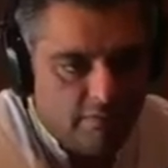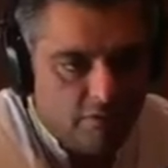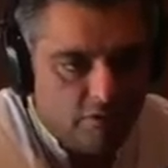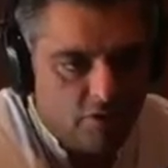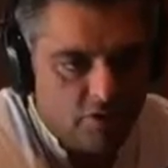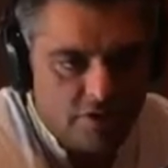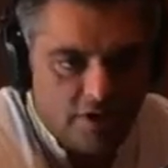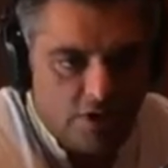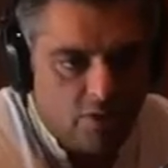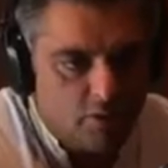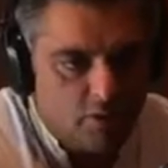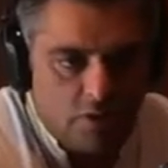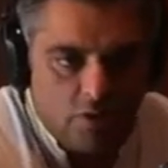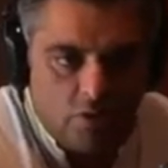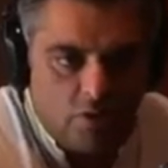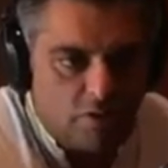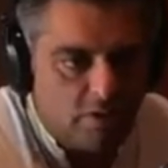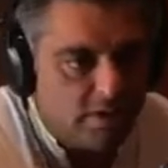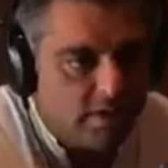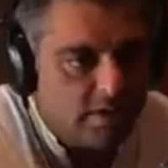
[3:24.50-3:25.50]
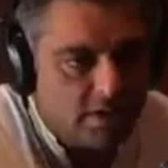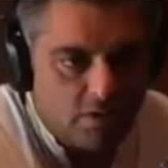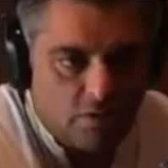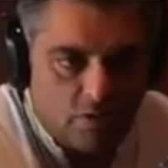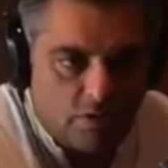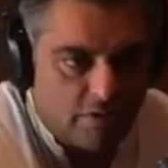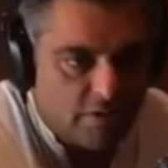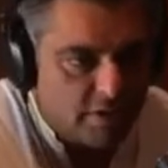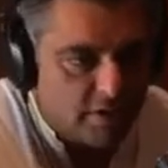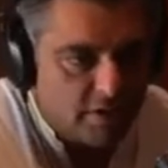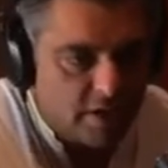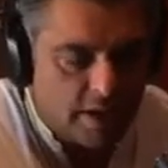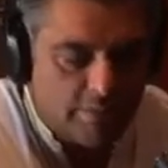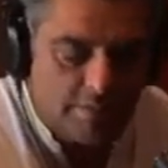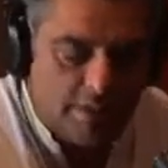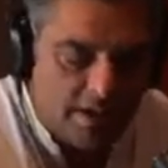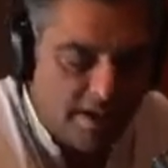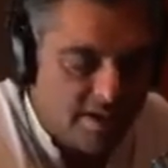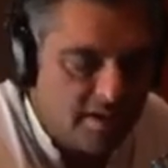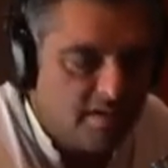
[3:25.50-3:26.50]
because that's what God does all the time.
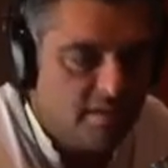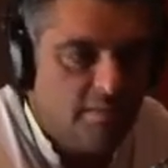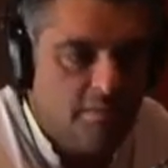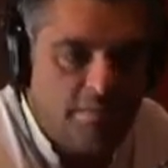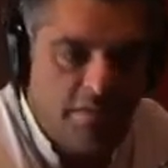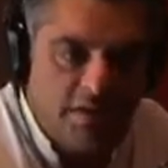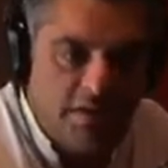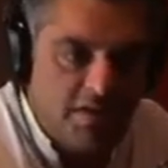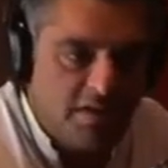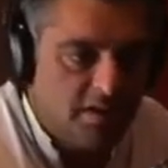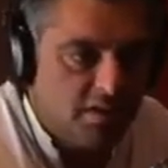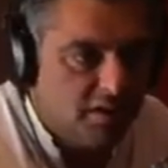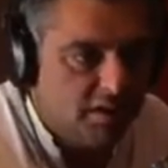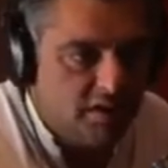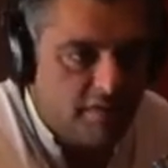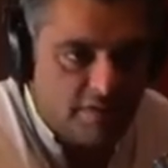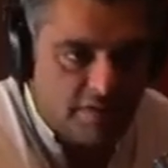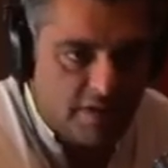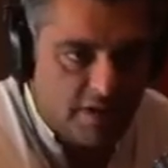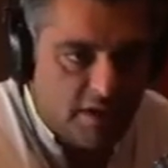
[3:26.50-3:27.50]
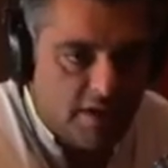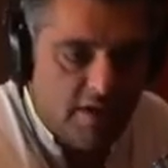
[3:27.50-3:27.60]
He simply just gives.